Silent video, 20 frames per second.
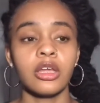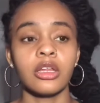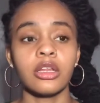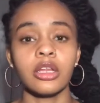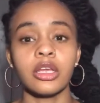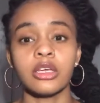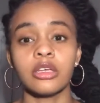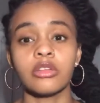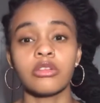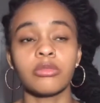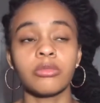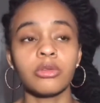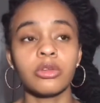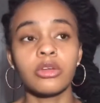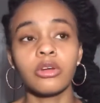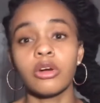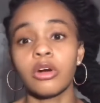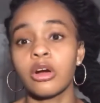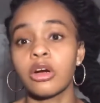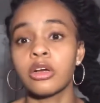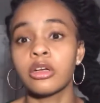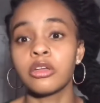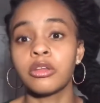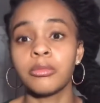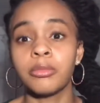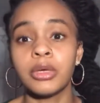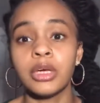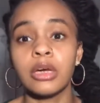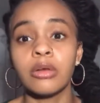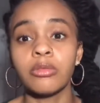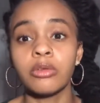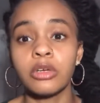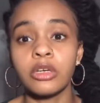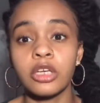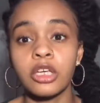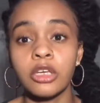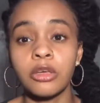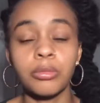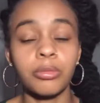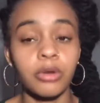like, it's really hard to be able to
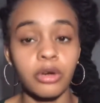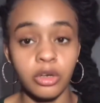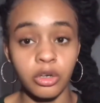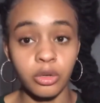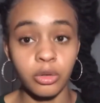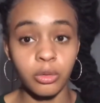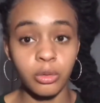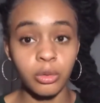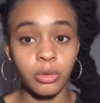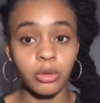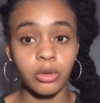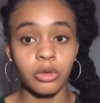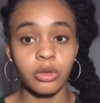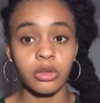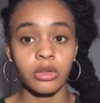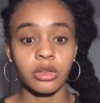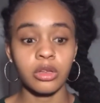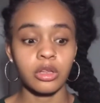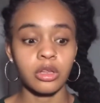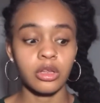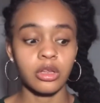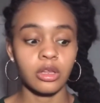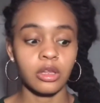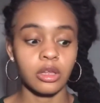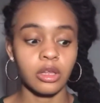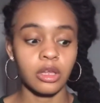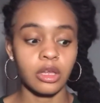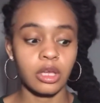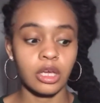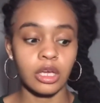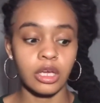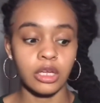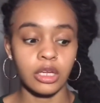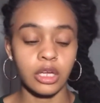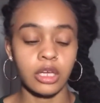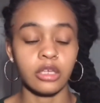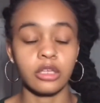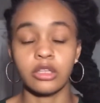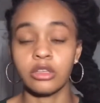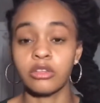keep our cool and
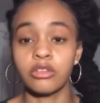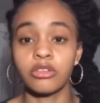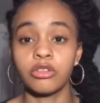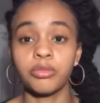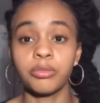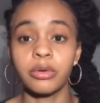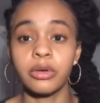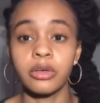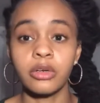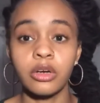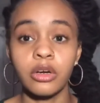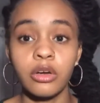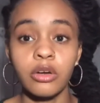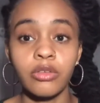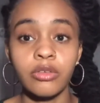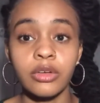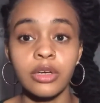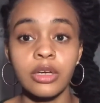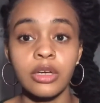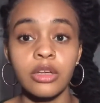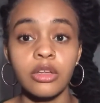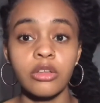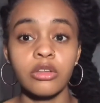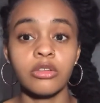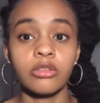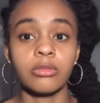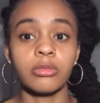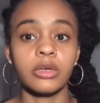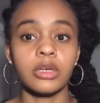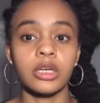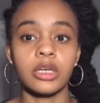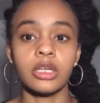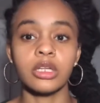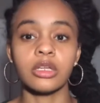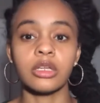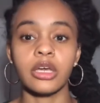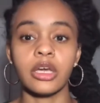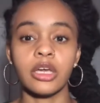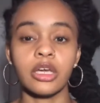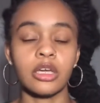not get super nervous when,
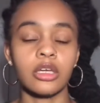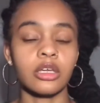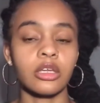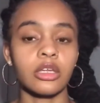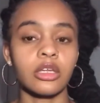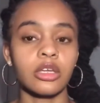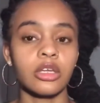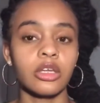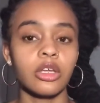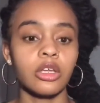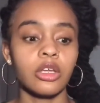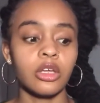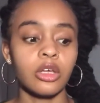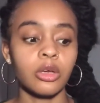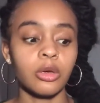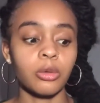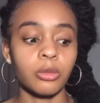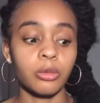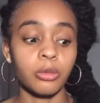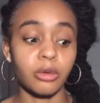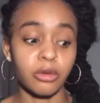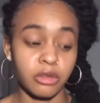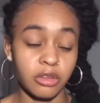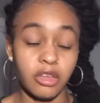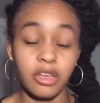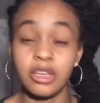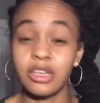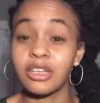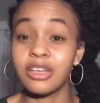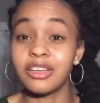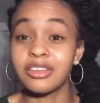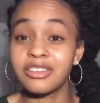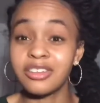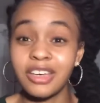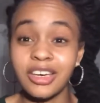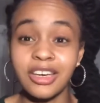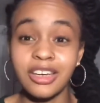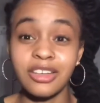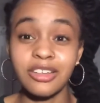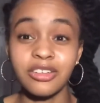like, we're taking a
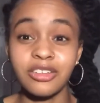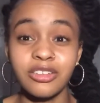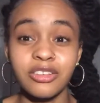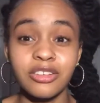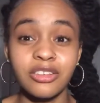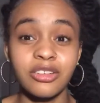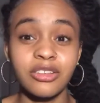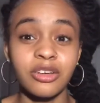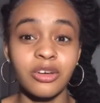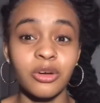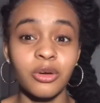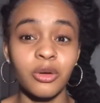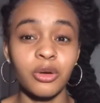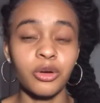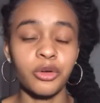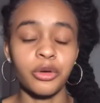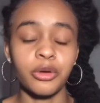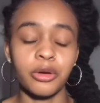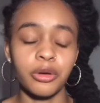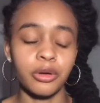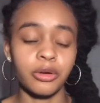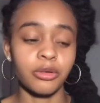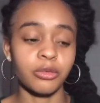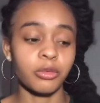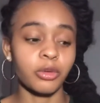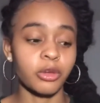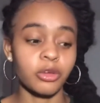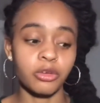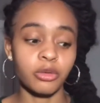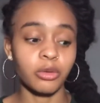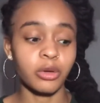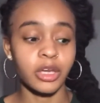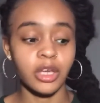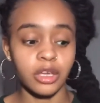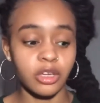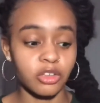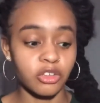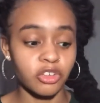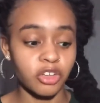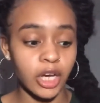test or you're doing
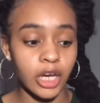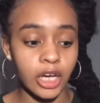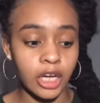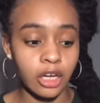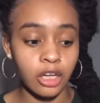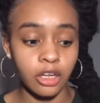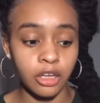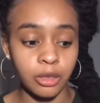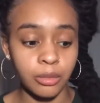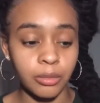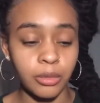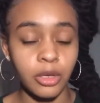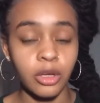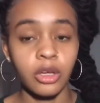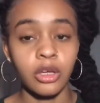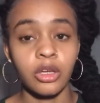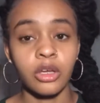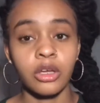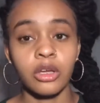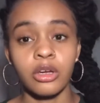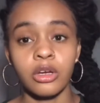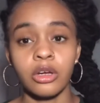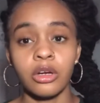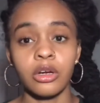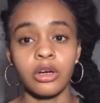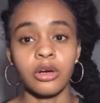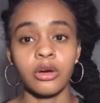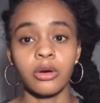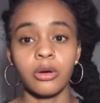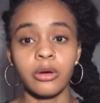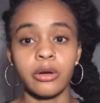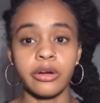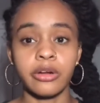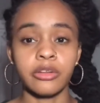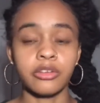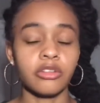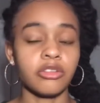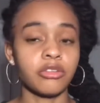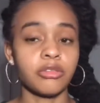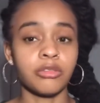a job or
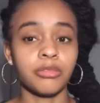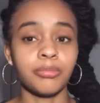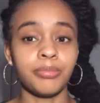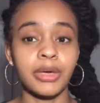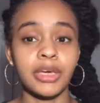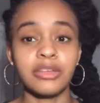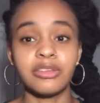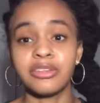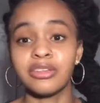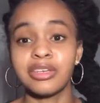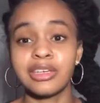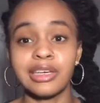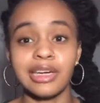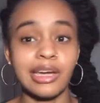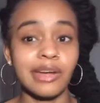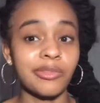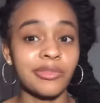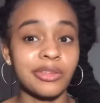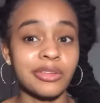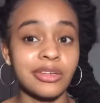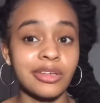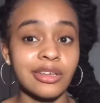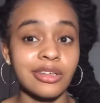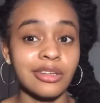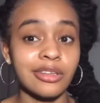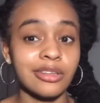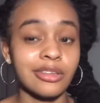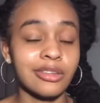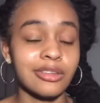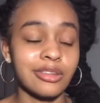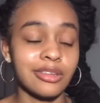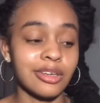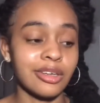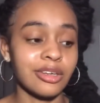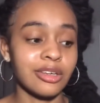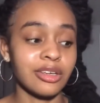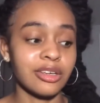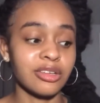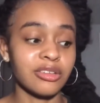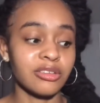just basic everyday
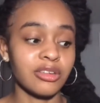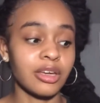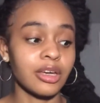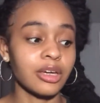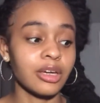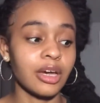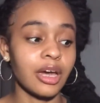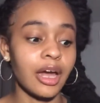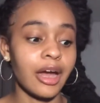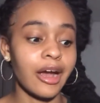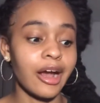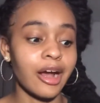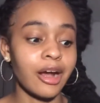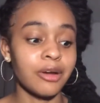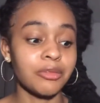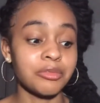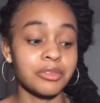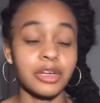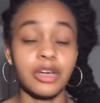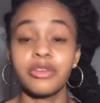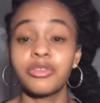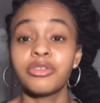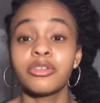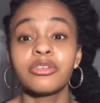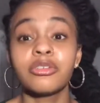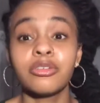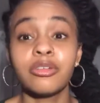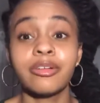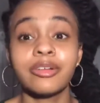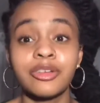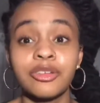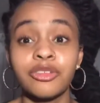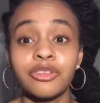things. Like, when I first started